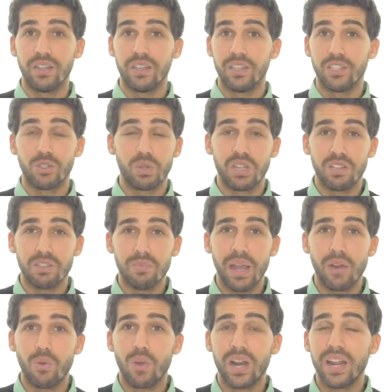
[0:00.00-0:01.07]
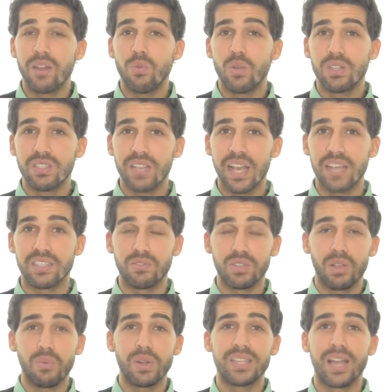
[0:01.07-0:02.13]
So it doesn't matter what anyone says. If
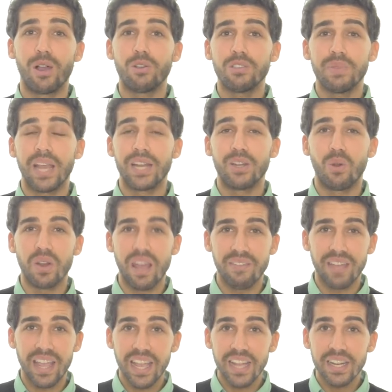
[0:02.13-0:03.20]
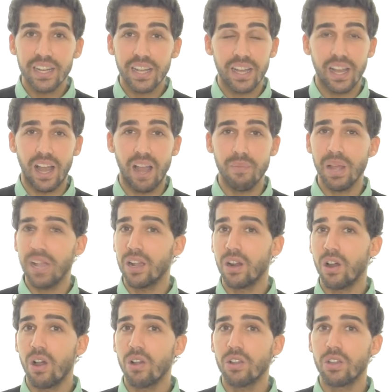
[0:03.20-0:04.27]
someone tells me I don't have a hand, I'm not going
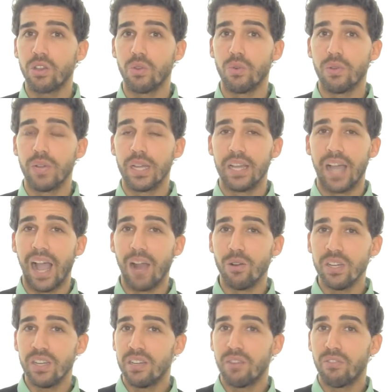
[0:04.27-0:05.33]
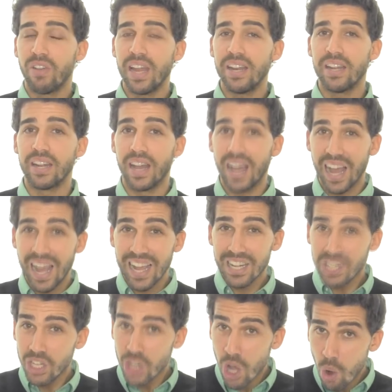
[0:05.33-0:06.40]
to argue. I don't need to defend it. I
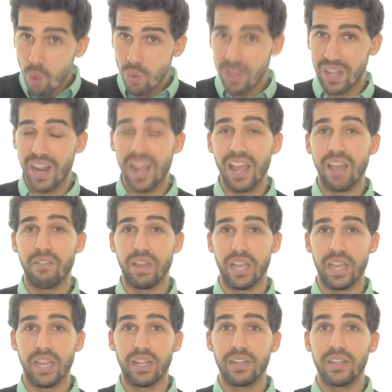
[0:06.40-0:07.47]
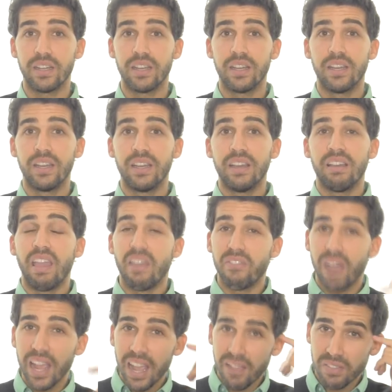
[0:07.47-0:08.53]
know that I have a hand. If
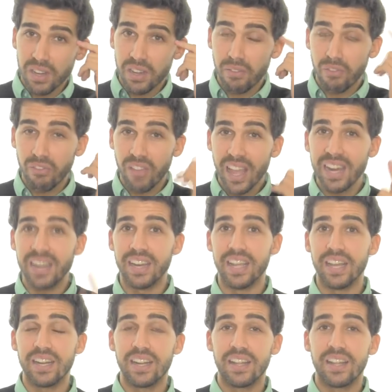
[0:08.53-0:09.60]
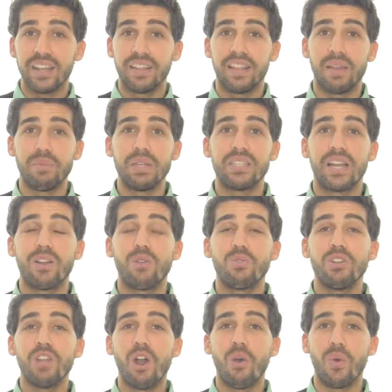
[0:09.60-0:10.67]
I have to defend it, that means I
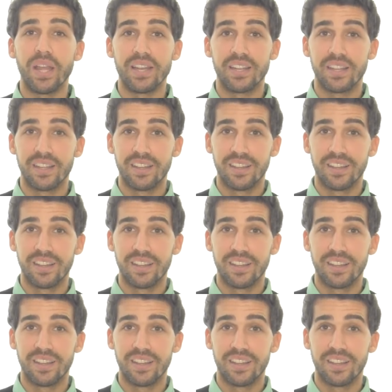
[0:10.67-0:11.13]
don't know it.